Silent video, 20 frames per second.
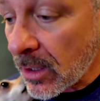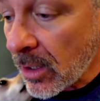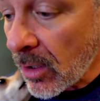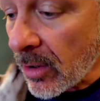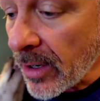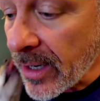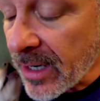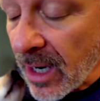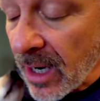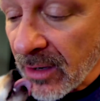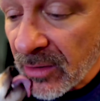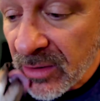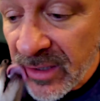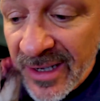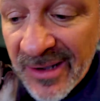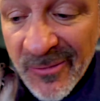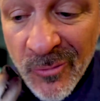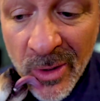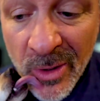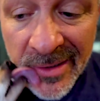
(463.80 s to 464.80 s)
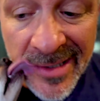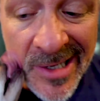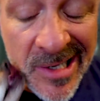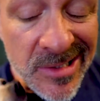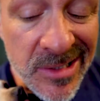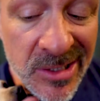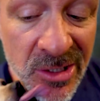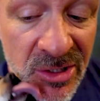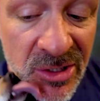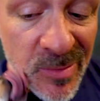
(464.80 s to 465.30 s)
All right, I only have one
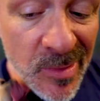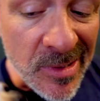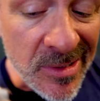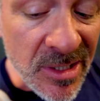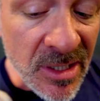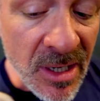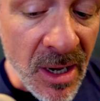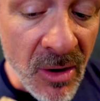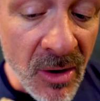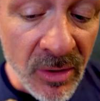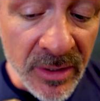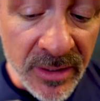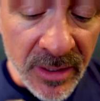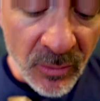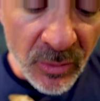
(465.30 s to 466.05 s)
last little spot to go and